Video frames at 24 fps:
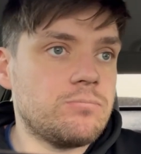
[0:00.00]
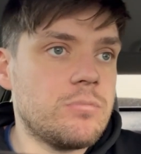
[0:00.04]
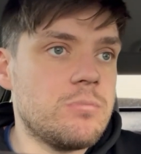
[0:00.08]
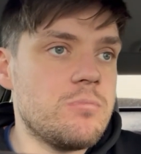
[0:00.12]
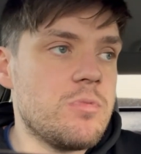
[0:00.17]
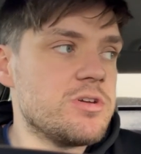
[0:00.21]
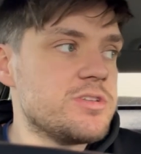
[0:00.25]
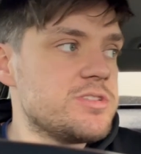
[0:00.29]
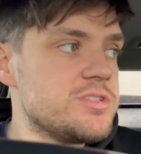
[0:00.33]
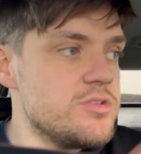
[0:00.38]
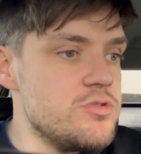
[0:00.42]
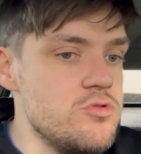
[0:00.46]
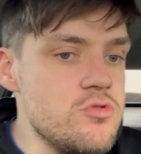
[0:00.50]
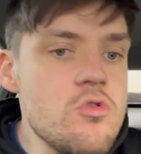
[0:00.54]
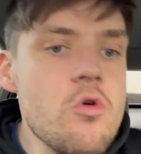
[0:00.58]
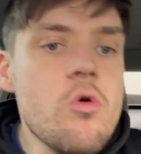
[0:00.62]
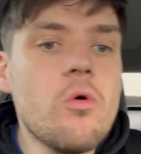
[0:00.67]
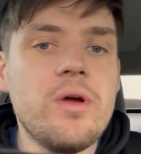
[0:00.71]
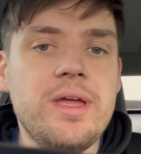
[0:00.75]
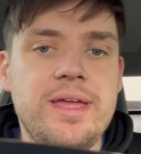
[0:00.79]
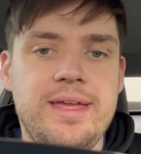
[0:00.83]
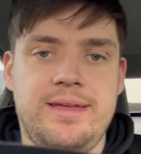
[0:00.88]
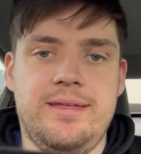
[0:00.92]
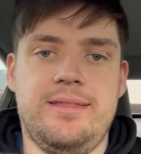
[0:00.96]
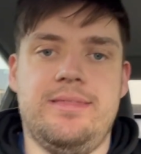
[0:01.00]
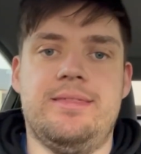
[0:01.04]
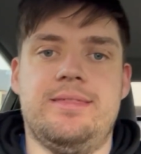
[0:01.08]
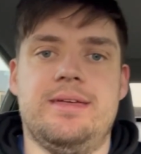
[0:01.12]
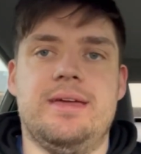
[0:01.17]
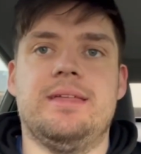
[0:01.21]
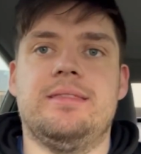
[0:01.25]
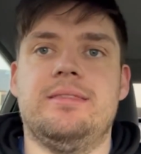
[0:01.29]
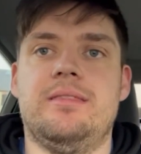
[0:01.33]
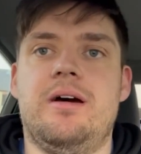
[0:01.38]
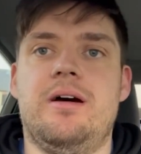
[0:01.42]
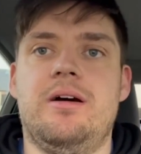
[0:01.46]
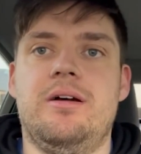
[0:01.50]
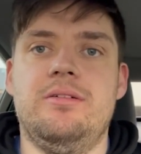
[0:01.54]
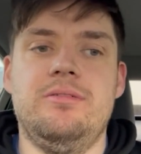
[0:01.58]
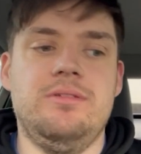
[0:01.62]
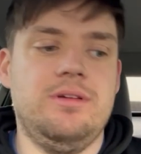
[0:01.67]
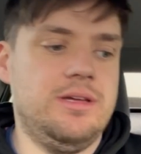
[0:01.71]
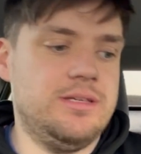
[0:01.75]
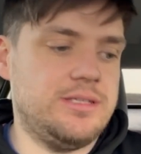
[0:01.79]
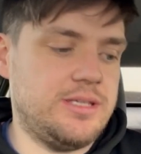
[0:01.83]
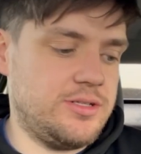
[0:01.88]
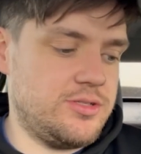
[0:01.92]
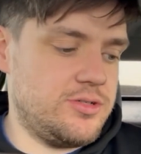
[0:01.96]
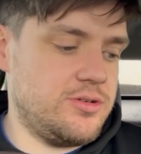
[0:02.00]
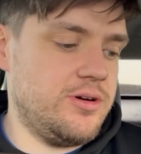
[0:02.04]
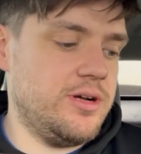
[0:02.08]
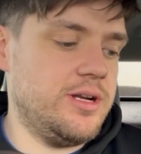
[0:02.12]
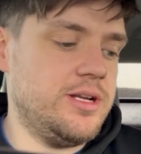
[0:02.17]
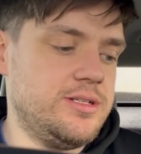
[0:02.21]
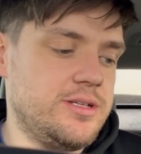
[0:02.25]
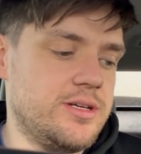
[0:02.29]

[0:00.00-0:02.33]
Most annoying thing though is I tried